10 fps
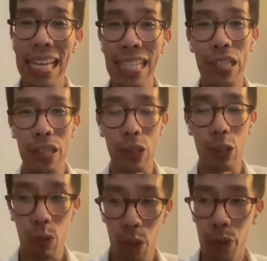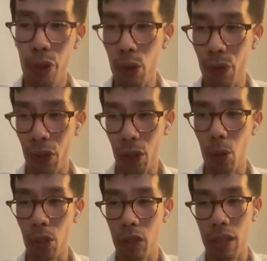Indian growth over the
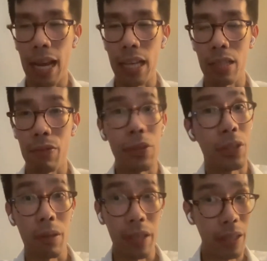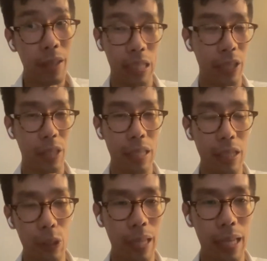course of the last fiscal year has actually,
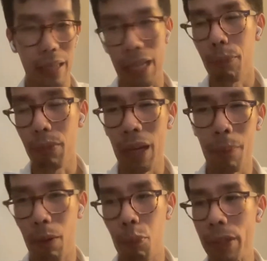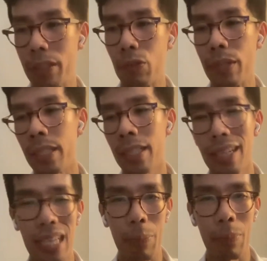that number printed recently,
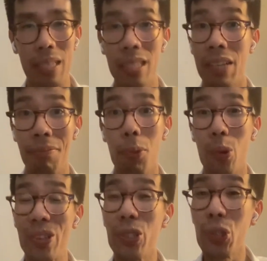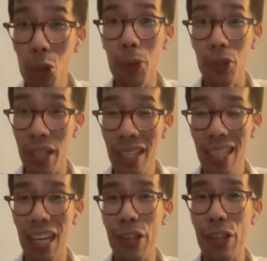it came in at 7.2%
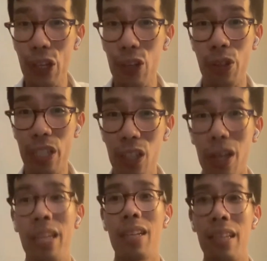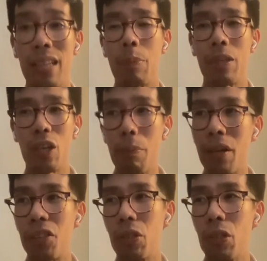year on year. And I mean,
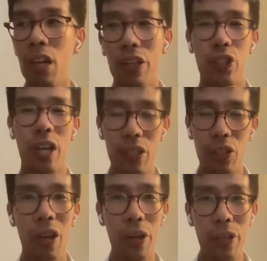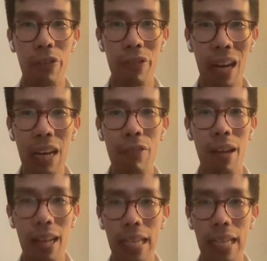compared to China's target of 5, right?